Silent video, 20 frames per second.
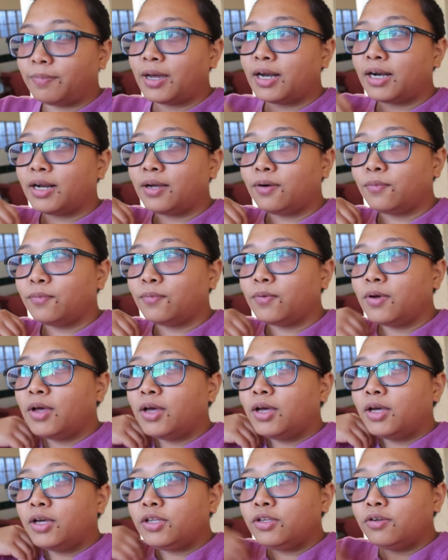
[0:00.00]
para
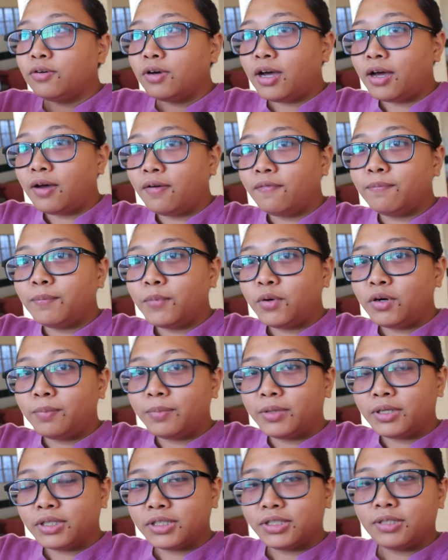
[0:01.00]
you have more
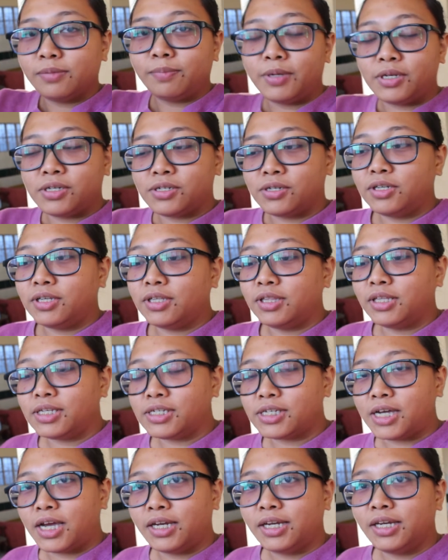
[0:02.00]
participation in the
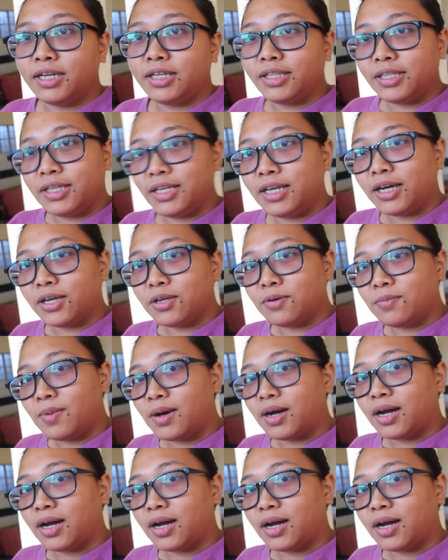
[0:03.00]
channel. Hindi lang yung